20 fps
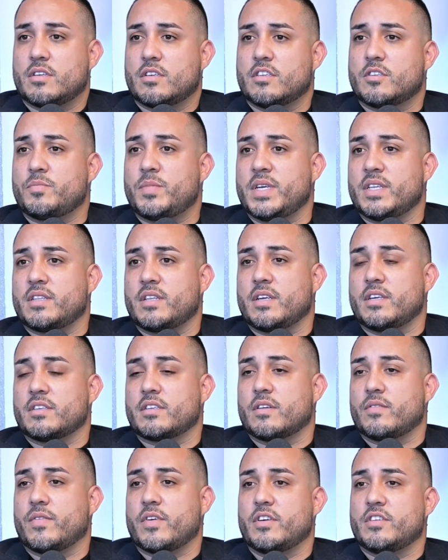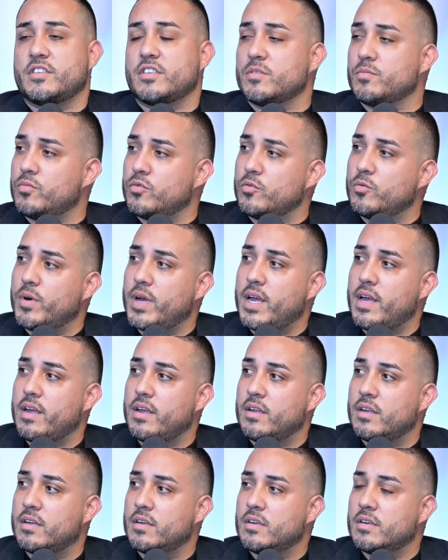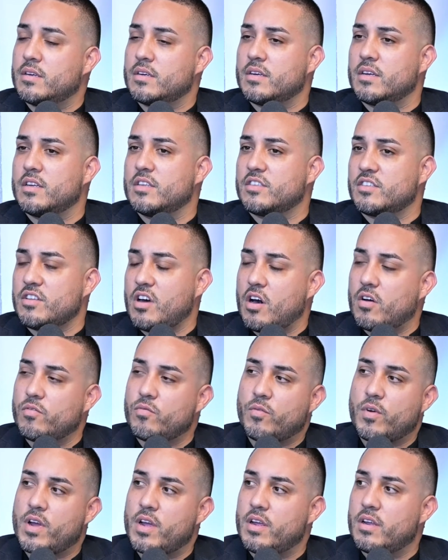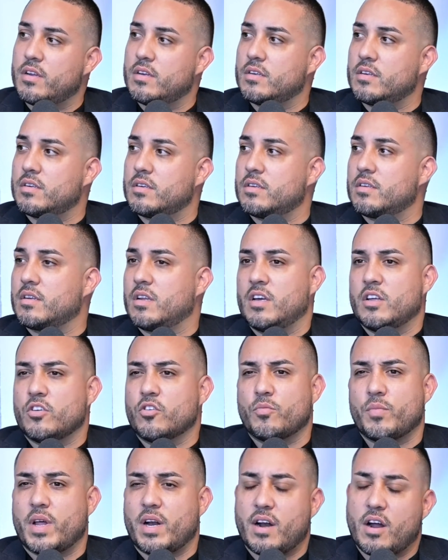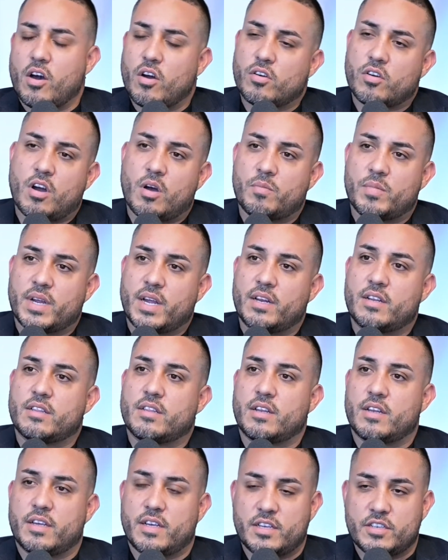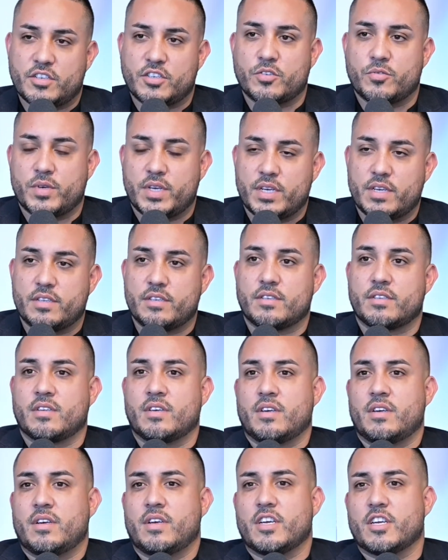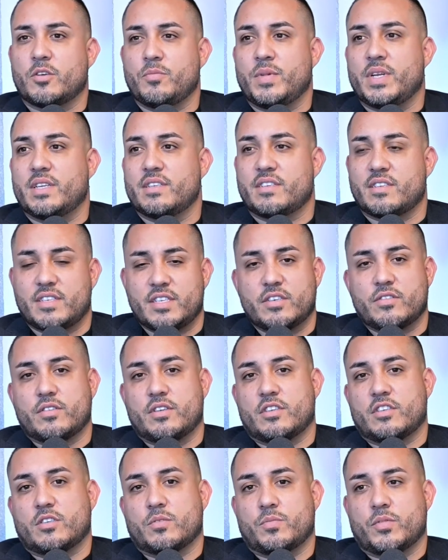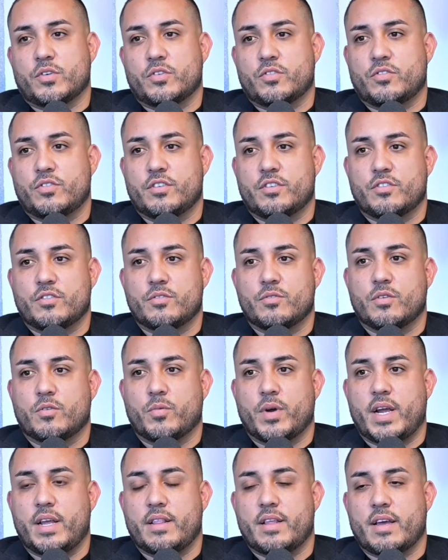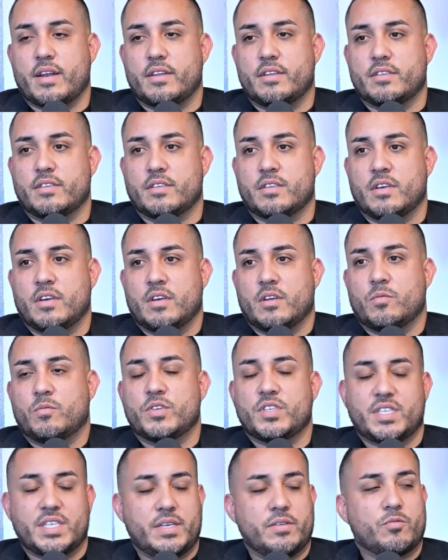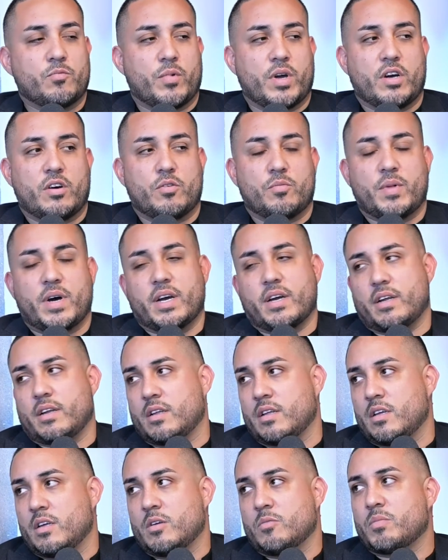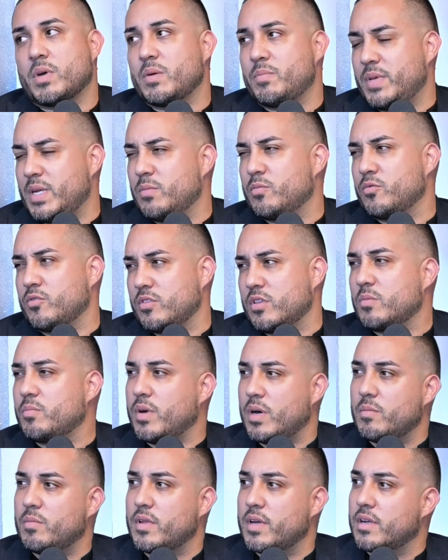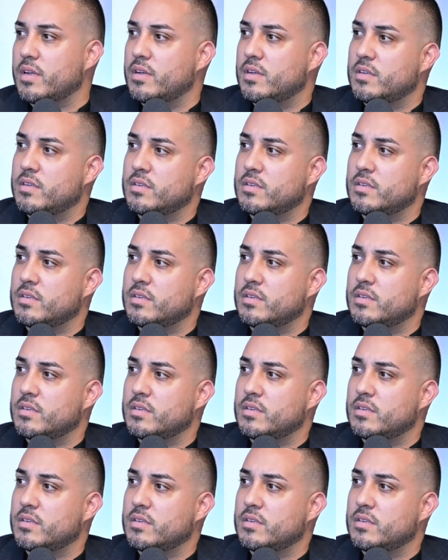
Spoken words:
speak things in a very simple way, in a soft way. No matter how complicated the issue is, it can be distilled into poetry, into a way that is received well by people in the public.